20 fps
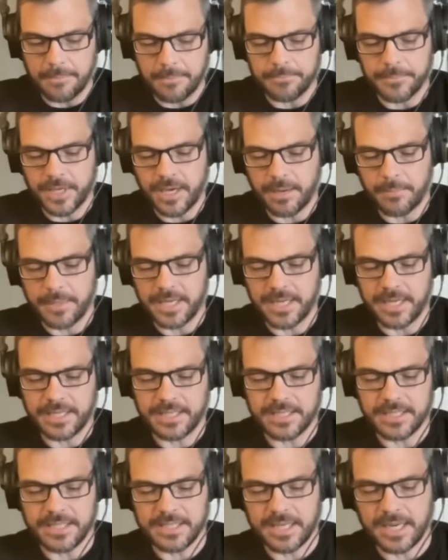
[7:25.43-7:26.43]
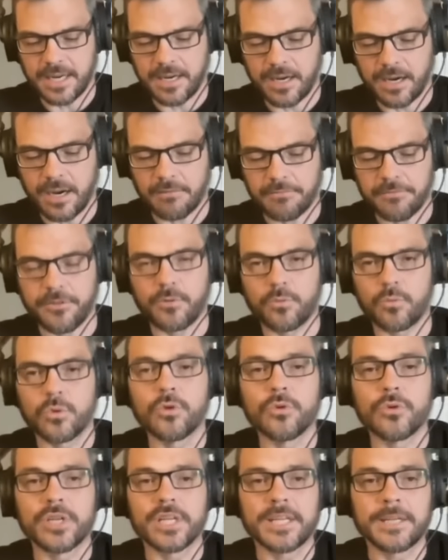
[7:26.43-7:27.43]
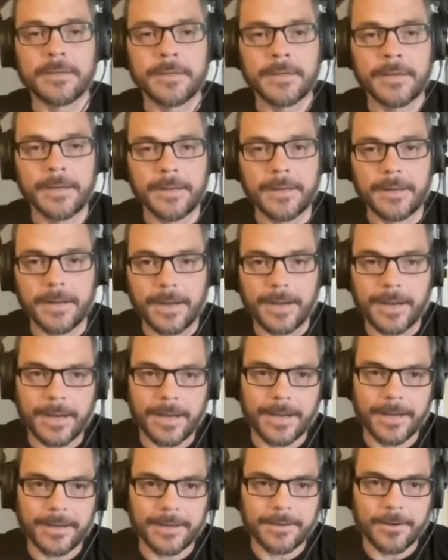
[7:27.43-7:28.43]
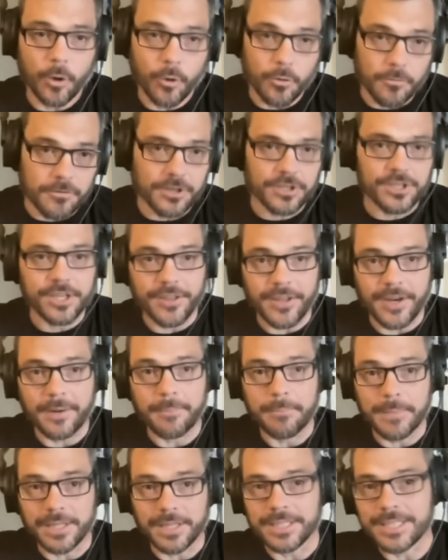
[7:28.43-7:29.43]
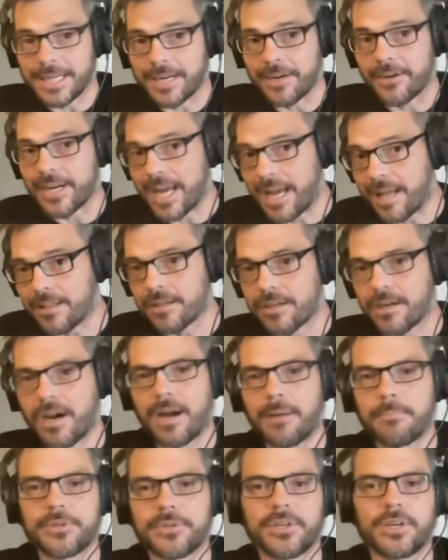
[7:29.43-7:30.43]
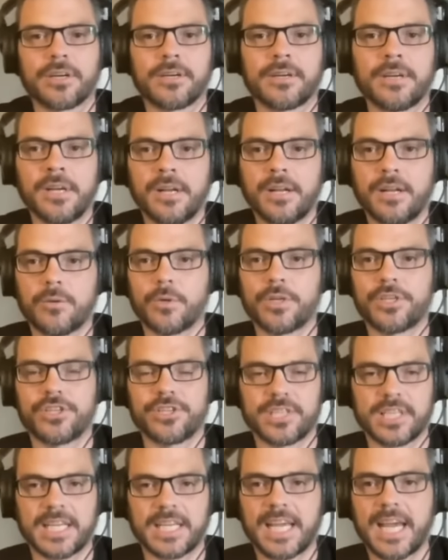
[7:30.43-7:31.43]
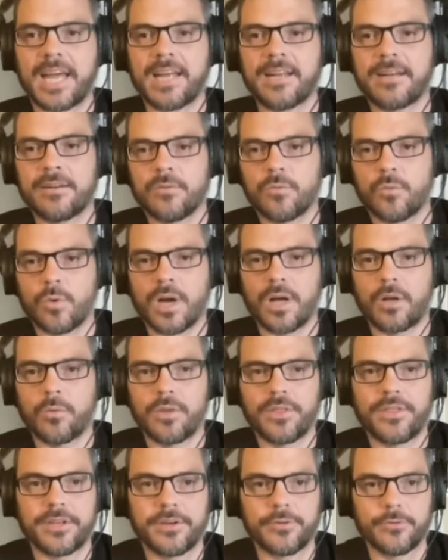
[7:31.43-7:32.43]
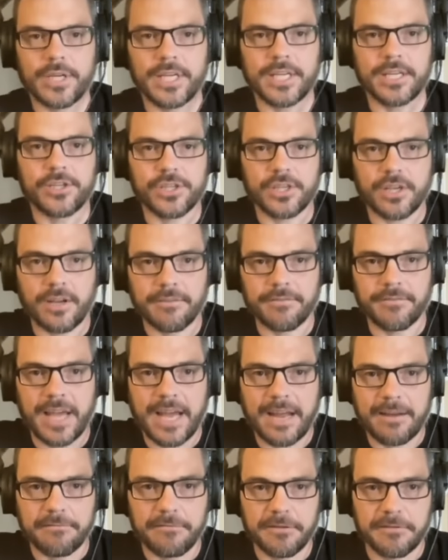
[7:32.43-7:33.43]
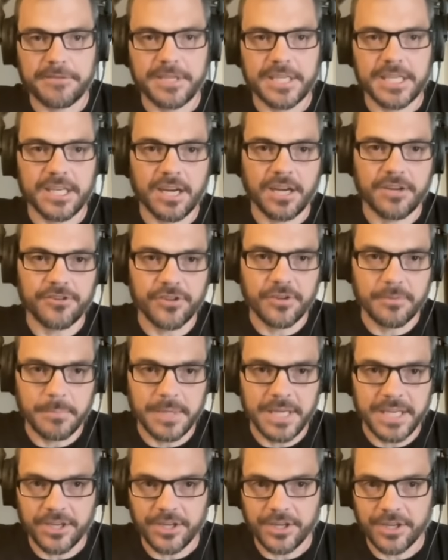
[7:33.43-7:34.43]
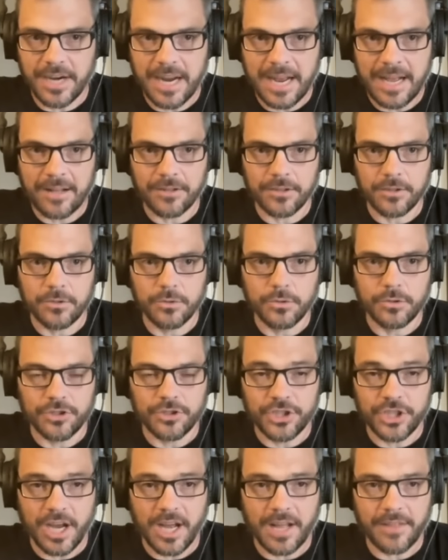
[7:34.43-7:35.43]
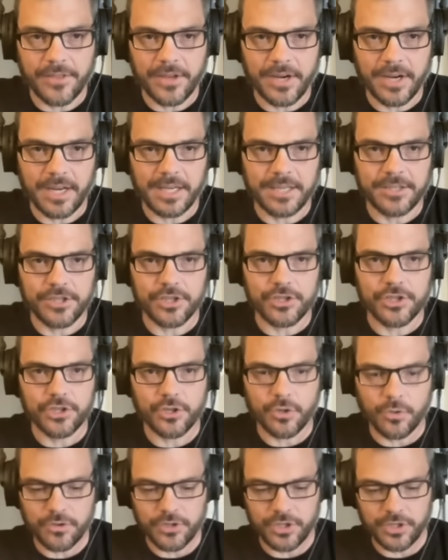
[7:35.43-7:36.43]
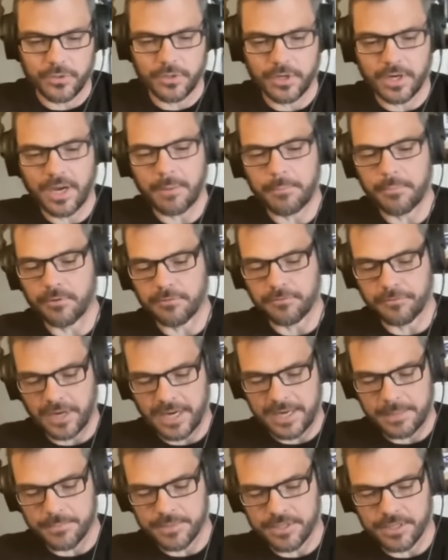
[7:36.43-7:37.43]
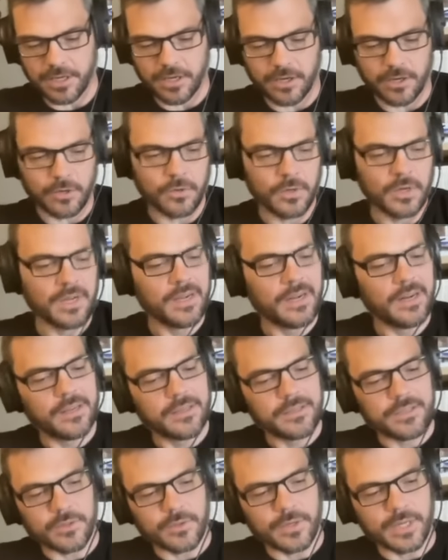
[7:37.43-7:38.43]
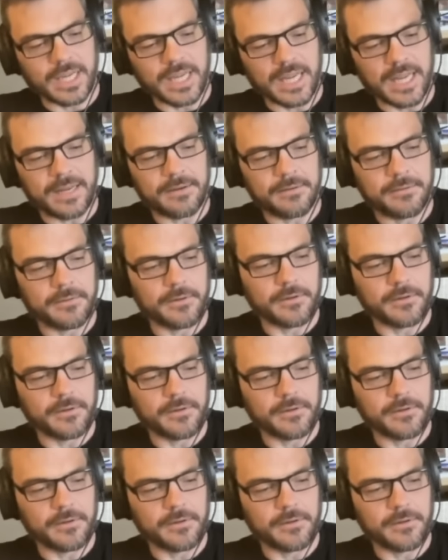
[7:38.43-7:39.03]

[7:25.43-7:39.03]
coming in to take off the wounded over to their military helicopter, which is again well within reach of that 1,500-meter Al-Ghoul shot that I just showed you a couple frames ago. So again,